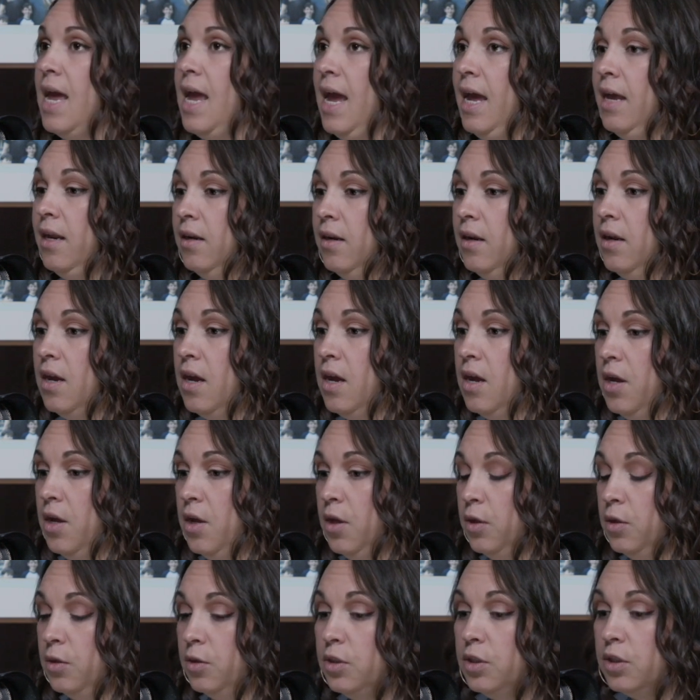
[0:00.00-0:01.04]
And
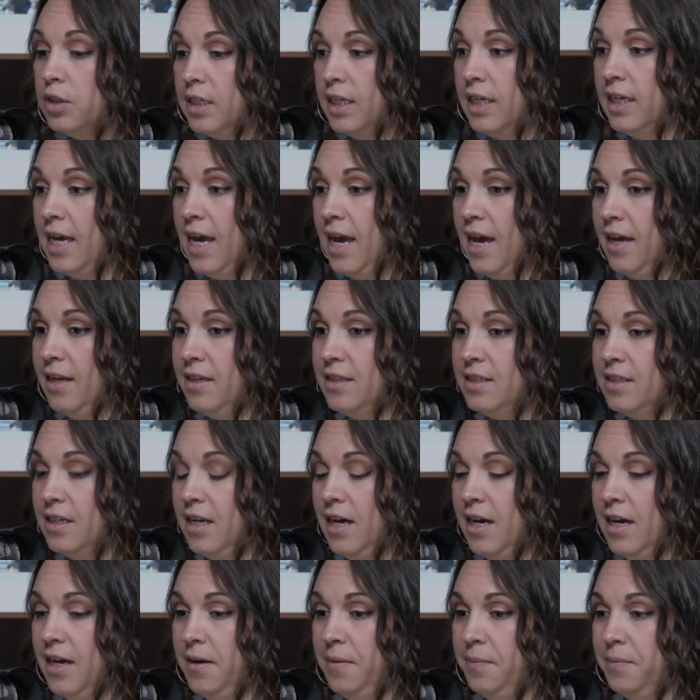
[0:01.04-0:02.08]
looking at
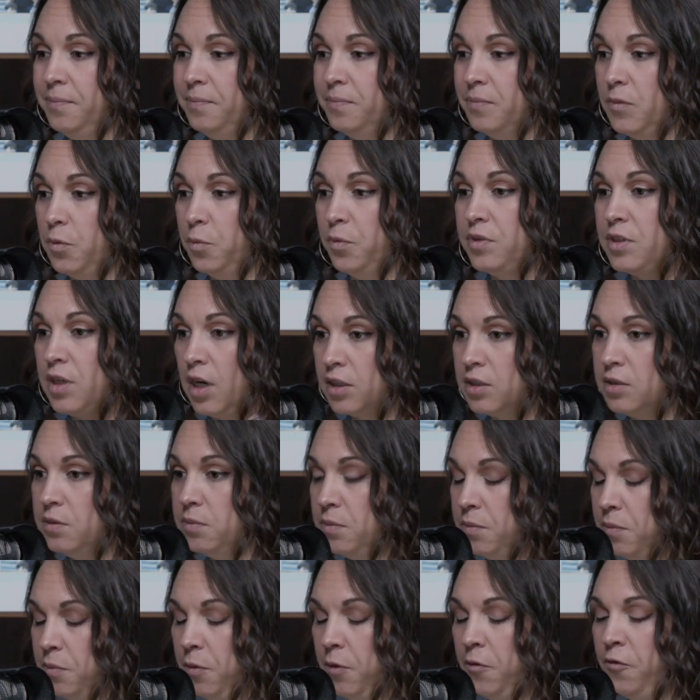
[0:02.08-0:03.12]
um, we talked
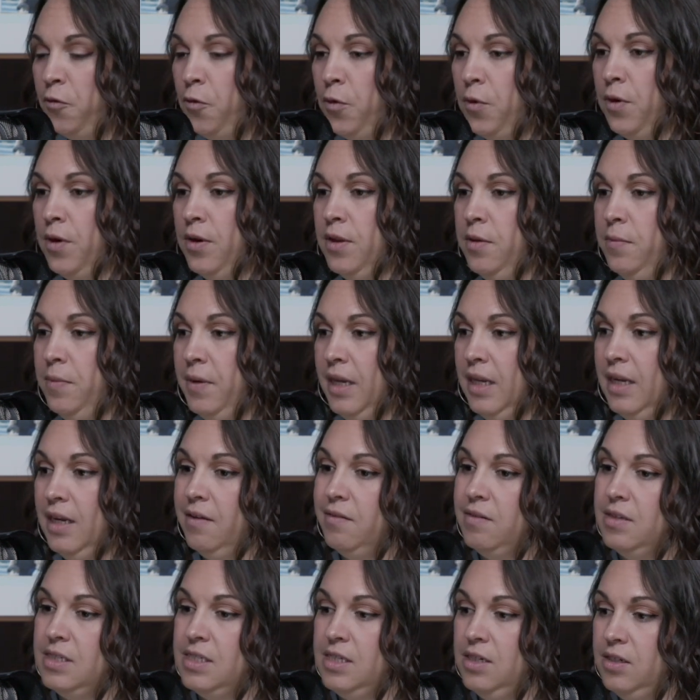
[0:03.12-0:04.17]
before in the beginning
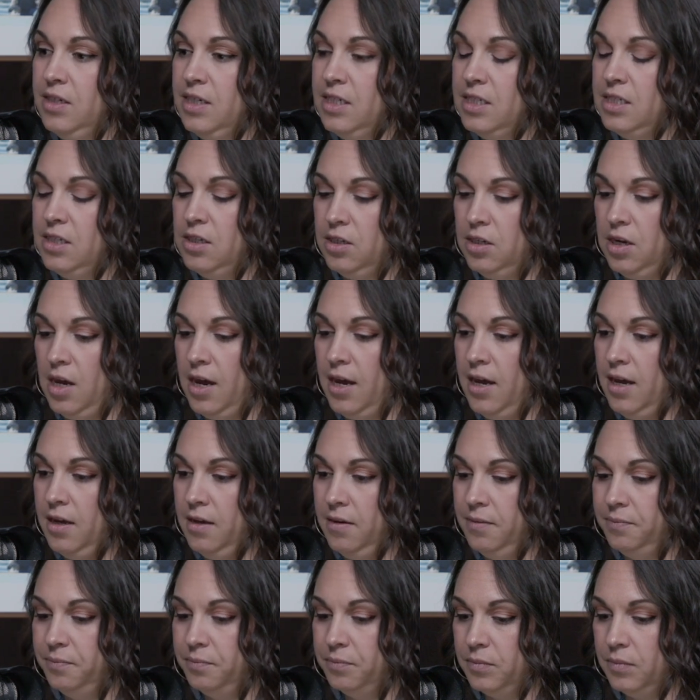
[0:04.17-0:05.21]
of the series uh,
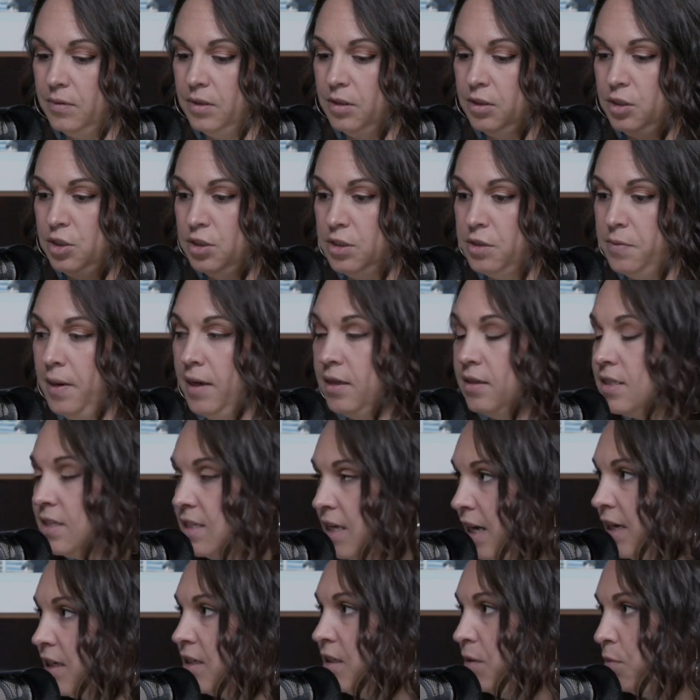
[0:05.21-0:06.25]
just about
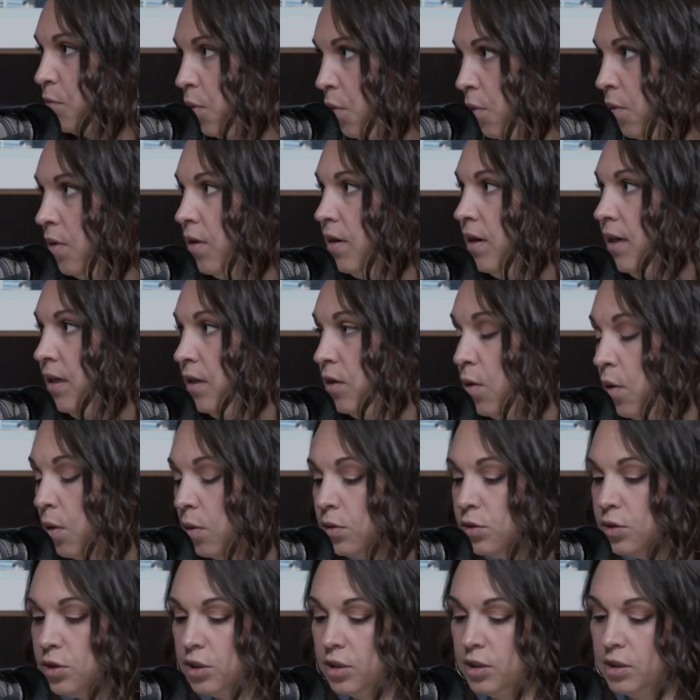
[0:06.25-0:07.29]
sex and porn and
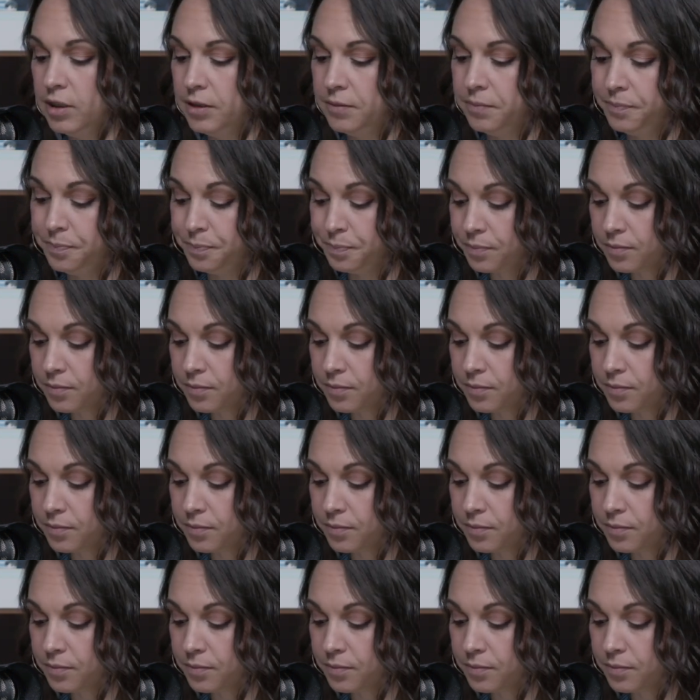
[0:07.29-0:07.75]
culture